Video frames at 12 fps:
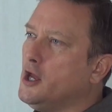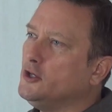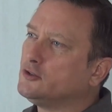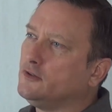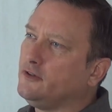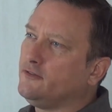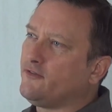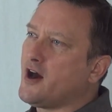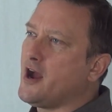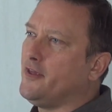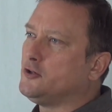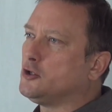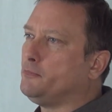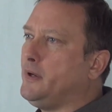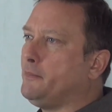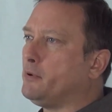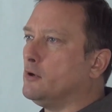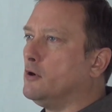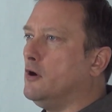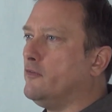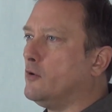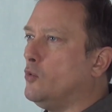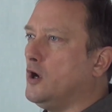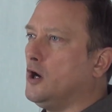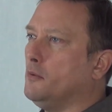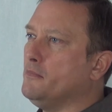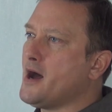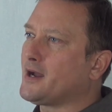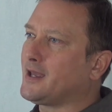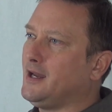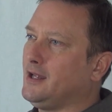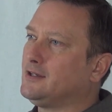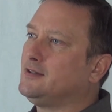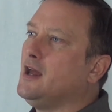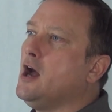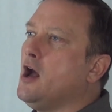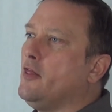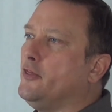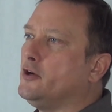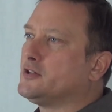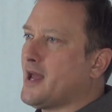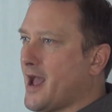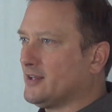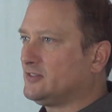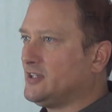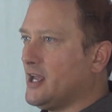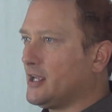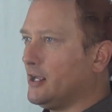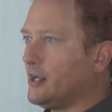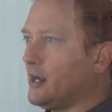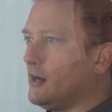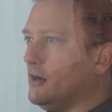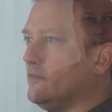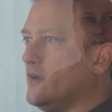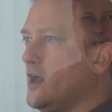So if you find that your people are overwhelmed, not getting their tasks taken care of,